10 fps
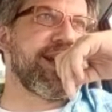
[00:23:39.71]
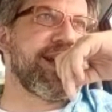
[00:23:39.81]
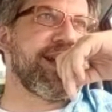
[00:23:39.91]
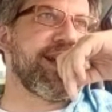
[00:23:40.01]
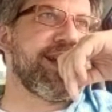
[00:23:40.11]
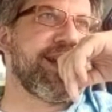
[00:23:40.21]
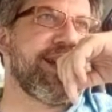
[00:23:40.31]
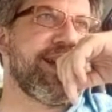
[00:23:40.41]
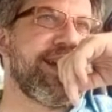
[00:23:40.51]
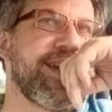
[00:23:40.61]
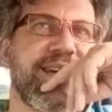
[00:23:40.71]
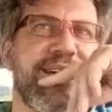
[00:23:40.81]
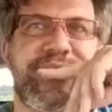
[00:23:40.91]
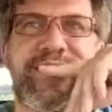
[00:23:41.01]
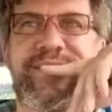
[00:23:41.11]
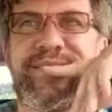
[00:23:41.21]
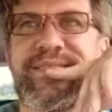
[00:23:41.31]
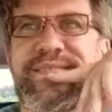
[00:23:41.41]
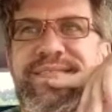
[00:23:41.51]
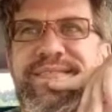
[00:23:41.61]
You were, you're in
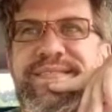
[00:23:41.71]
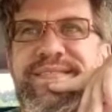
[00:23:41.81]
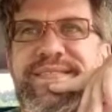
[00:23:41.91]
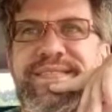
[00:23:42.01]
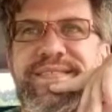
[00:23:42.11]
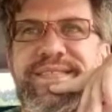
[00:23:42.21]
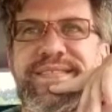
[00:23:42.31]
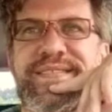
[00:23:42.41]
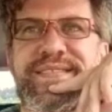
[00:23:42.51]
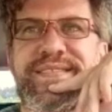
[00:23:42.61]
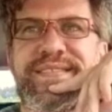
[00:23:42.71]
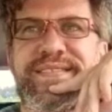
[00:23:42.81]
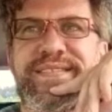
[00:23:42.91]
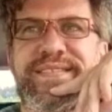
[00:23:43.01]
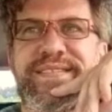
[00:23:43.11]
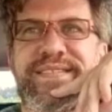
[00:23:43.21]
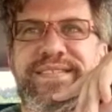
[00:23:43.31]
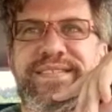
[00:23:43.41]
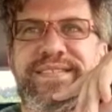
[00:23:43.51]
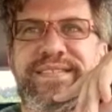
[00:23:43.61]
all the worst
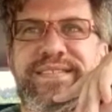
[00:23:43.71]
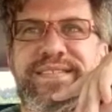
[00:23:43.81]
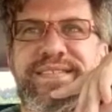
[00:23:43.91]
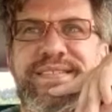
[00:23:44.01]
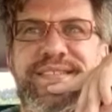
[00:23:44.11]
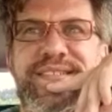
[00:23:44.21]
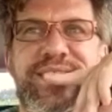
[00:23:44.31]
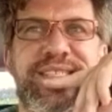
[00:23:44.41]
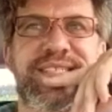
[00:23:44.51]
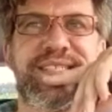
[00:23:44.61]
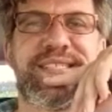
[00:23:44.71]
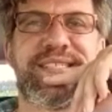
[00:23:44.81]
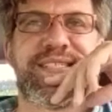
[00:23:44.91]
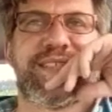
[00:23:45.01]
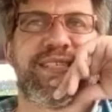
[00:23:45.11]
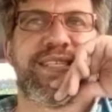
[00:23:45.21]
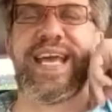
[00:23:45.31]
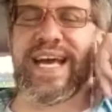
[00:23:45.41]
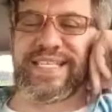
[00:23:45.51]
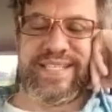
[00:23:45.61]
possible spots they're sending you
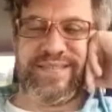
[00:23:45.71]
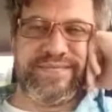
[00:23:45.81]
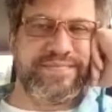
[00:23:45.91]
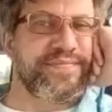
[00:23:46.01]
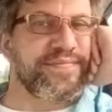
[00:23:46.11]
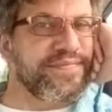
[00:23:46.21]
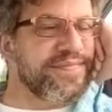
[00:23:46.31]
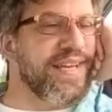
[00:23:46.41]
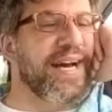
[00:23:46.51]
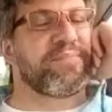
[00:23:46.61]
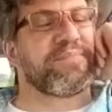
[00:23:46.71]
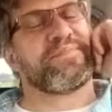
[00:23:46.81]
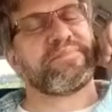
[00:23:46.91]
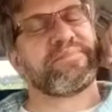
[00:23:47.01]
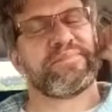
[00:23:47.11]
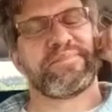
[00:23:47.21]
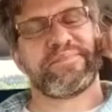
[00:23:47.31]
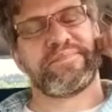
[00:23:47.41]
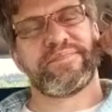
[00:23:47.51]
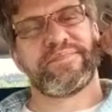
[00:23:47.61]
to. Like Superman, they're
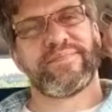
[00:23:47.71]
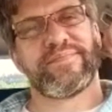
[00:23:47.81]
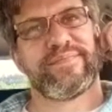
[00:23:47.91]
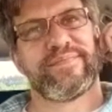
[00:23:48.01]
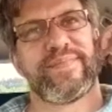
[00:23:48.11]
just like, shut.